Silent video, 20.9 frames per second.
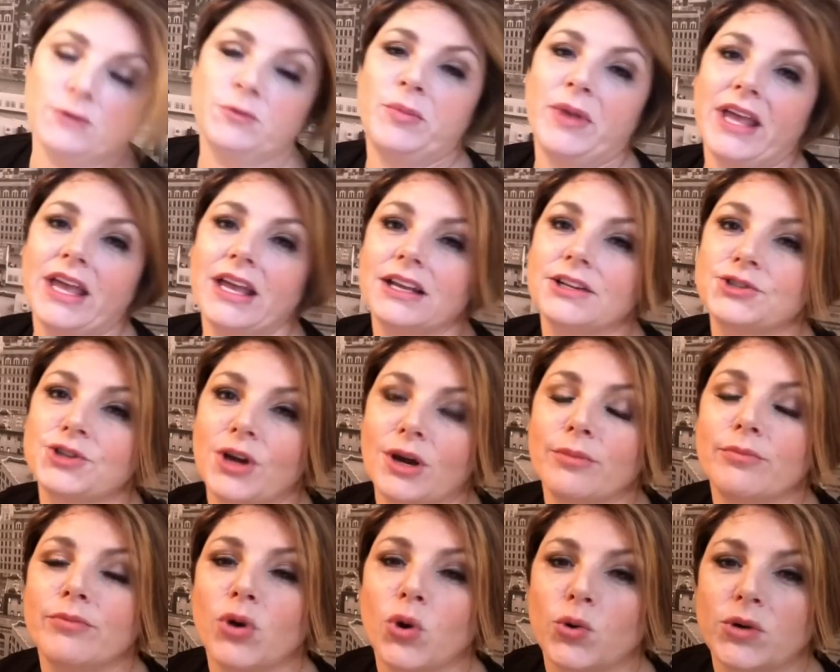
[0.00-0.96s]
of bag
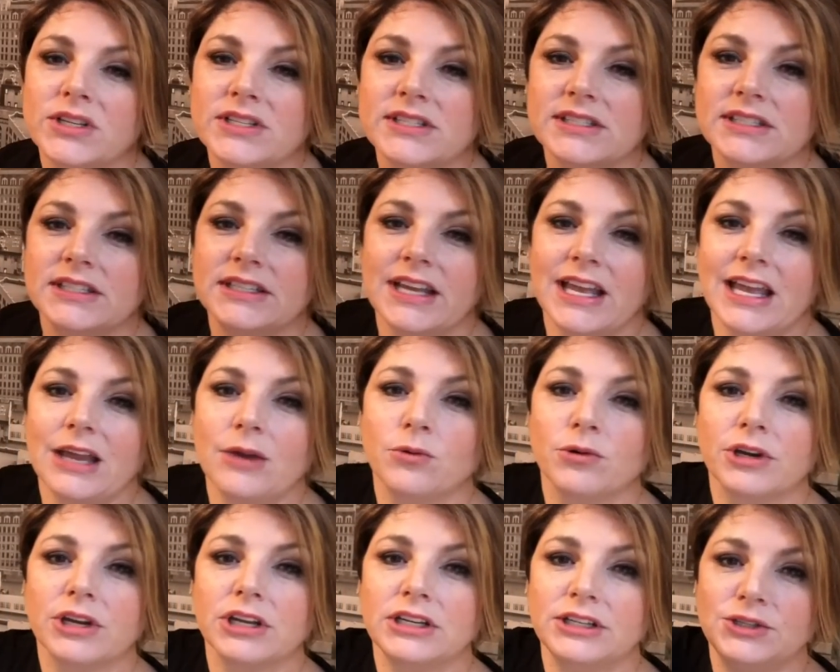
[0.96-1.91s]
charm bonus today,
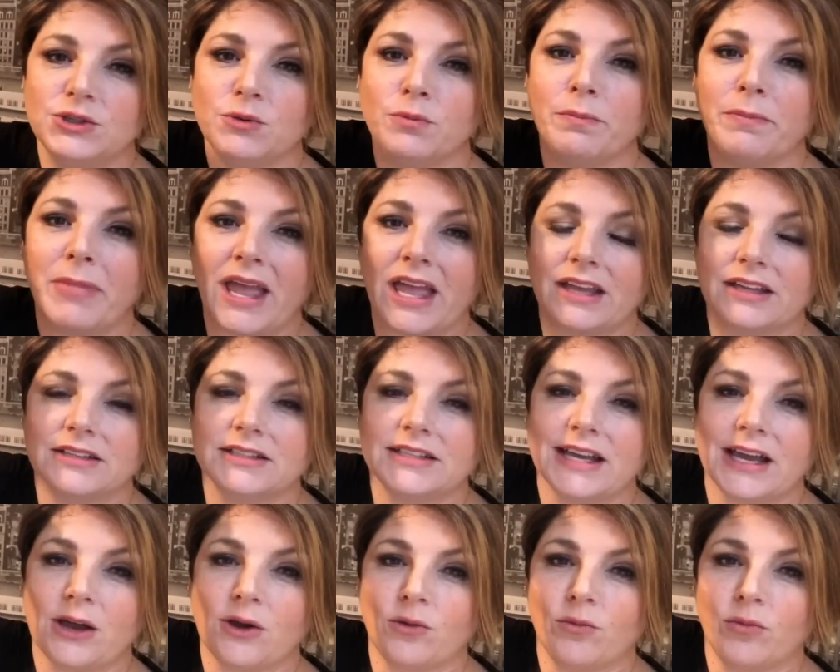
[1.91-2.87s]
we're gonna do
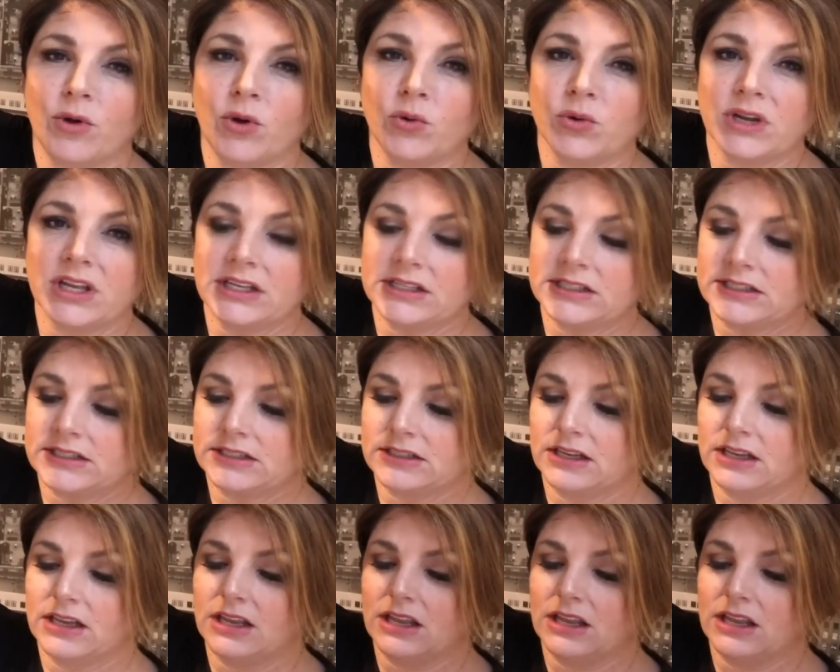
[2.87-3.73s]
Bandeau bonus.